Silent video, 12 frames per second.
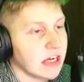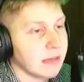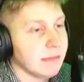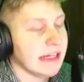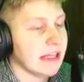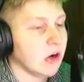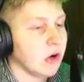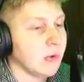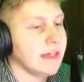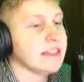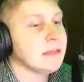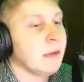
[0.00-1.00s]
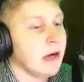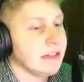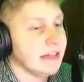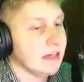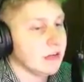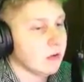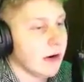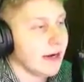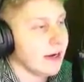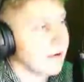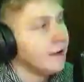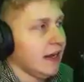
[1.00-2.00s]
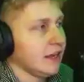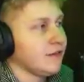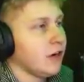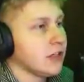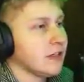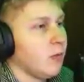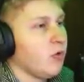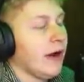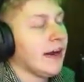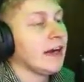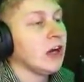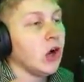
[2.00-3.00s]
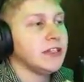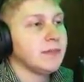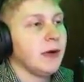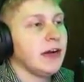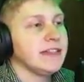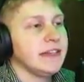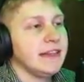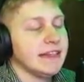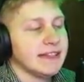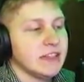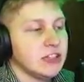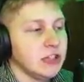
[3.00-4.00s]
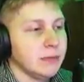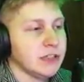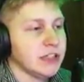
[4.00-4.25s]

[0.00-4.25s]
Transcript: gun because it always spawns in cryo. And as far as I'm aware, it always spawns and listed 2